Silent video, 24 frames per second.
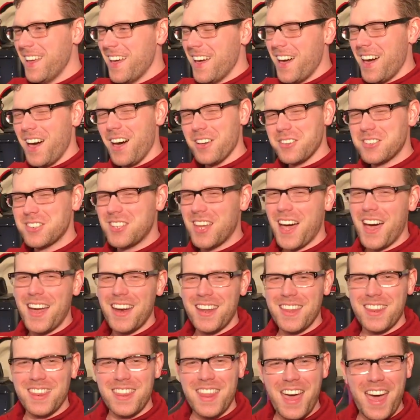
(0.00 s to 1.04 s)
outside
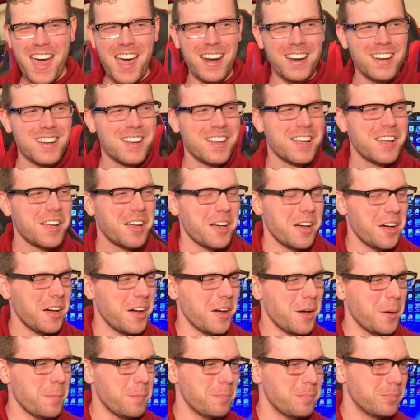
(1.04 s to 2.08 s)
of that,
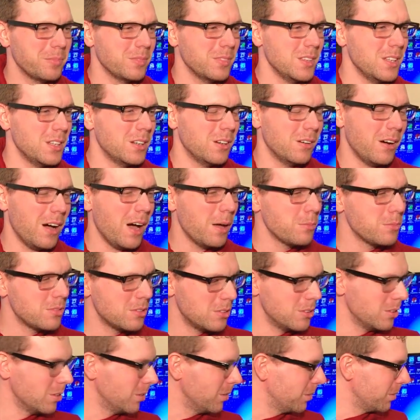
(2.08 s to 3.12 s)
you know, I'm
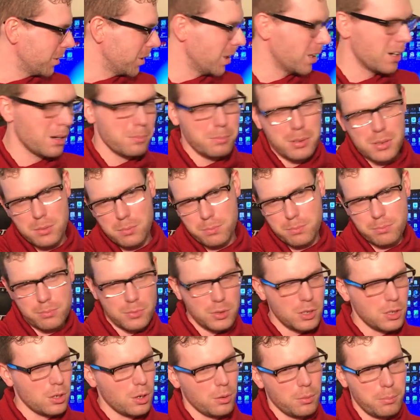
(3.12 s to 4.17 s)
still gonna be,
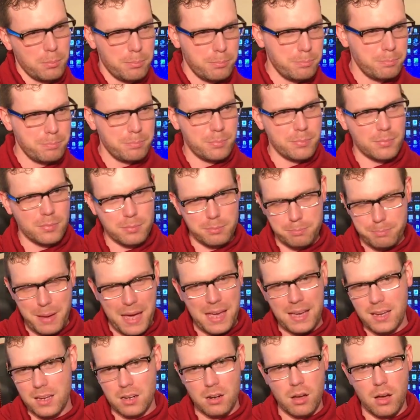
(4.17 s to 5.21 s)
you know,
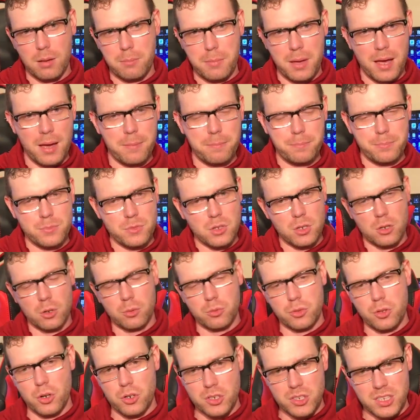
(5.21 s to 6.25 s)
banging on my, you know,
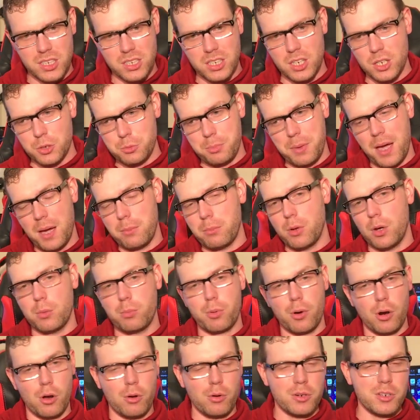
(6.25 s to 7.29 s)
13-inch MacBook
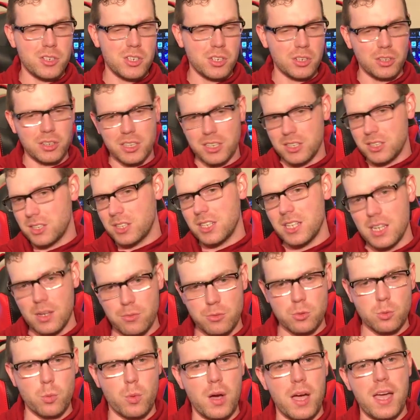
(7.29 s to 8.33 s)
Pro until it
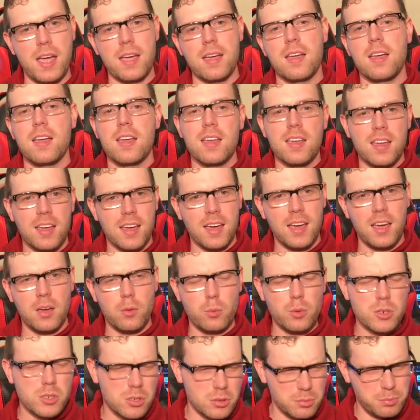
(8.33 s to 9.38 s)
gives away, and
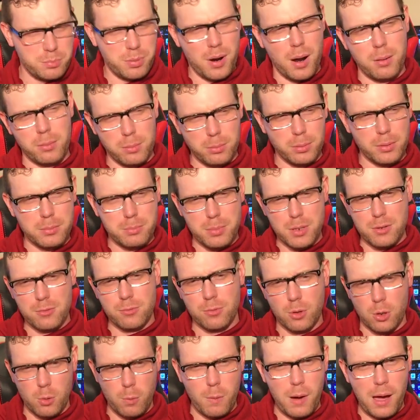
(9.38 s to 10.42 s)
which will probably be
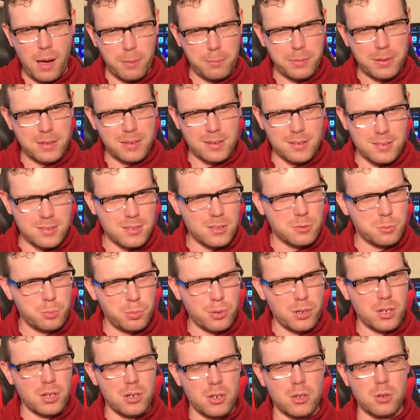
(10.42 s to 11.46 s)
for a while because it's
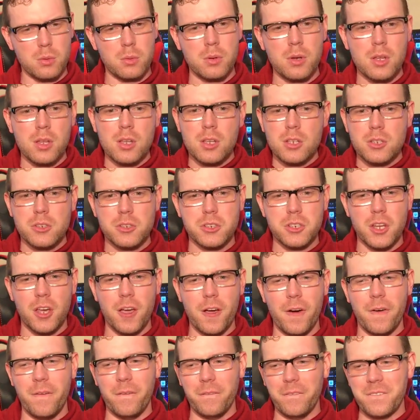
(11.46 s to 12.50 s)
pretty new.
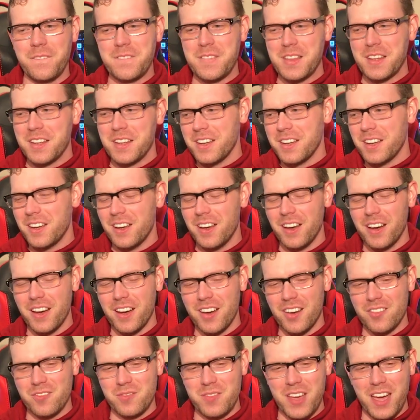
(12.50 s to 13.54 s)
So
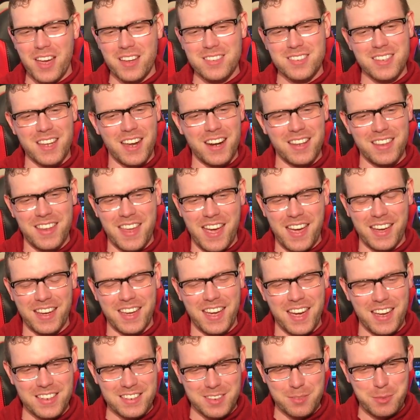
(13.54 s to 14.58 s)
outside of that,
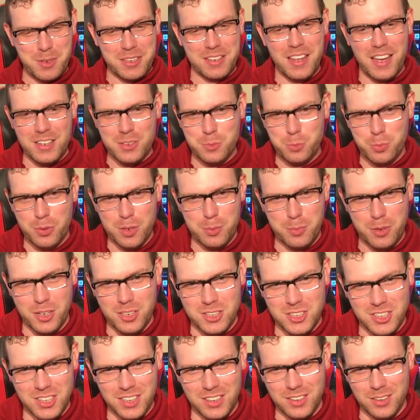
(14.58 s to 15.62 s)
guys, I mean, that's pretty
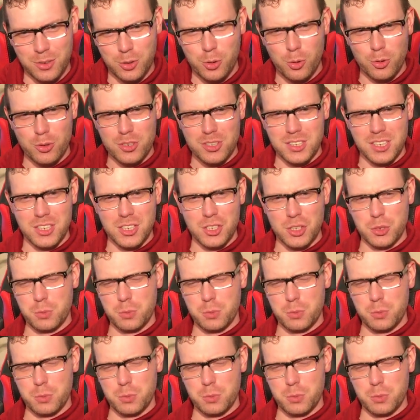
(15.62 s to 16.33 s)
much it. And of course, I just